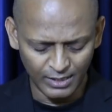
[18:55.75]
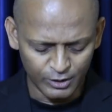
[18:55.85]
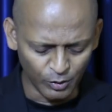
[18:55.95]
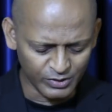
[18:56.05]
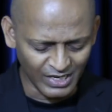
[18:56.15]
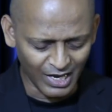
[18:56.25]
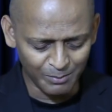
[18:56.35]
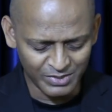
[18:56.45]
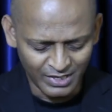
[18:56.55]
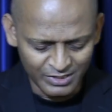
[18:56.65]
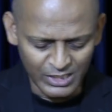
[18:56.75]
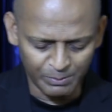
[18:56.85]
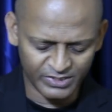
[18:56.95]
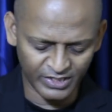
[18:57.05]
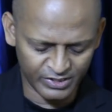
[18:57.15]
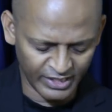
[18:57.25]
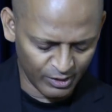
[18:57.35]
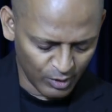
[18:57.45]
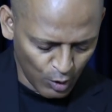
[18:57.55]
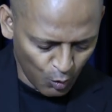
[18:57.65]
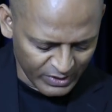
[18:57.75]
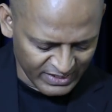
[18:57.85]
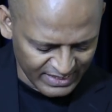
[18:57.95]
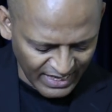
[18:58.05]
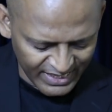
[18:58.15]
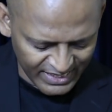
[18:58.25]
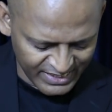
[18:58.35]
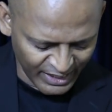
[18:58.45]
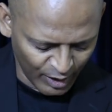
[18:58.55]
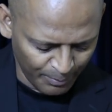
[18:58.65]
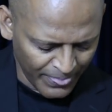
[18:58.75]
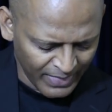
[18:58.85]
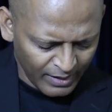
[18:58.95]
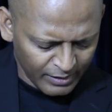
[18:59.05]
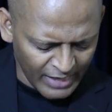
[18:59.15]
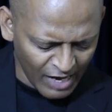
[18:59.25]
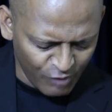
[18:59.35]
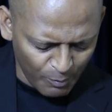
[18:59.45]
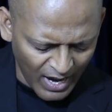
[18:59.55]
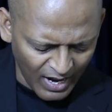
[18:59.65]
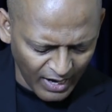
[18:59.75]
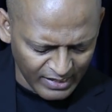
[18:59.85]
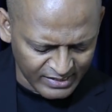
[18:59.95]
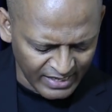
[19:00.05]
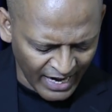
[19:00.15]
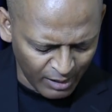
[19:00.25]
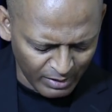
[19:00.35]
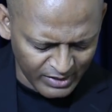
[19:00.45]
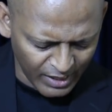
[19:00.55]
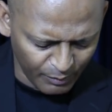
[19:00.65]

So Psalms chapter 16, verses 9 and 10. "Therefore my heart is glad, and my tongue